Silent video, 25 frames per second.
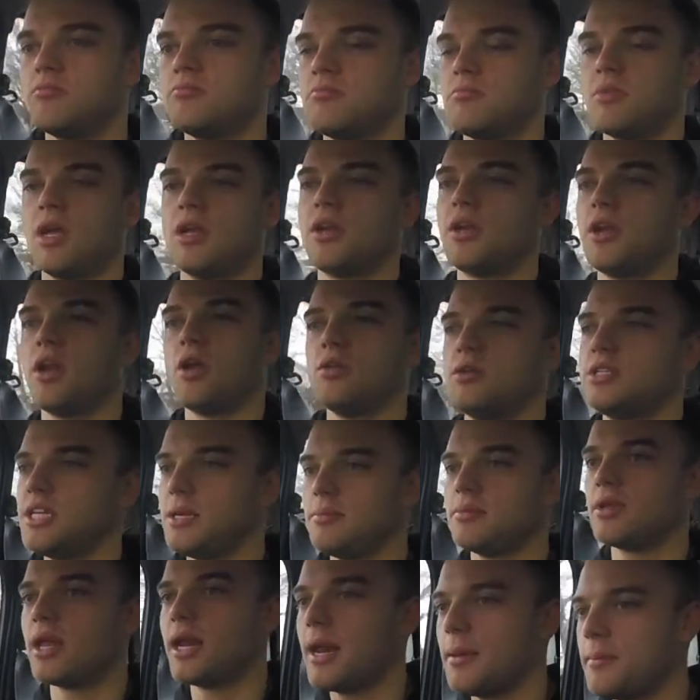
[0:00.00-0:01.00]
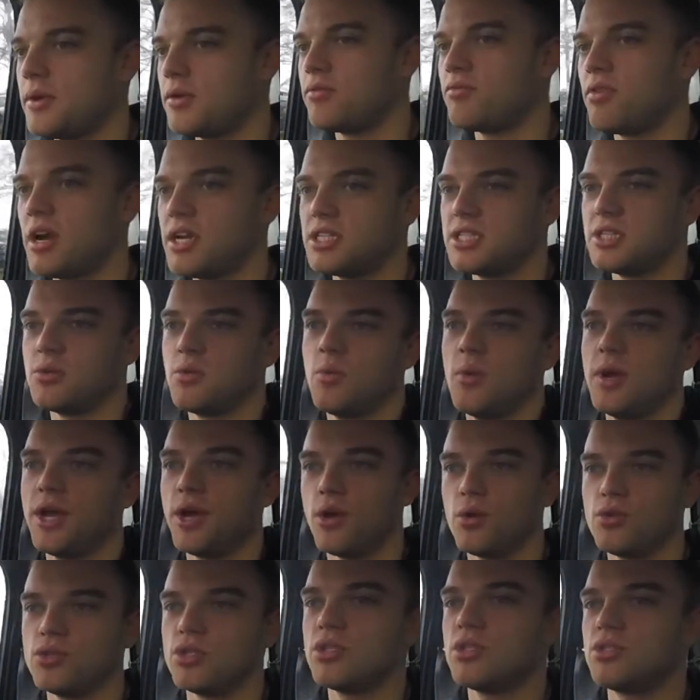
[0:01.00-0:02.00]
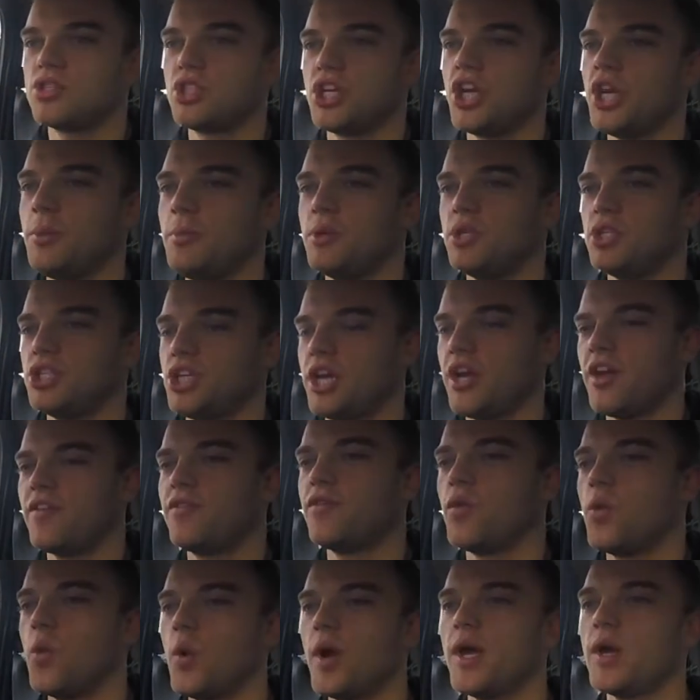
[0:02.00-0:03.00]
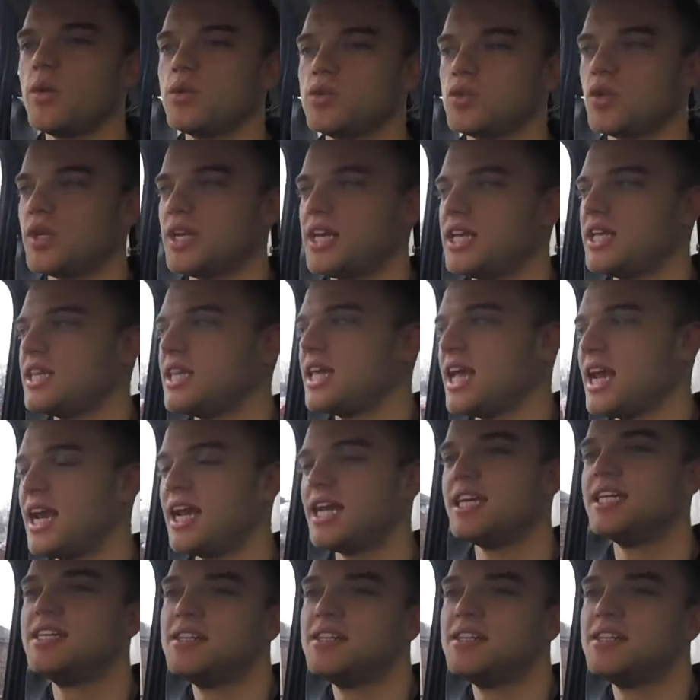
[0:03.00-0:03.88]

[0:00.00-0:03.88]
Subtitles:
I don't know, Team Dynamic Racing wheels, cheap and cheerful wheels on it, then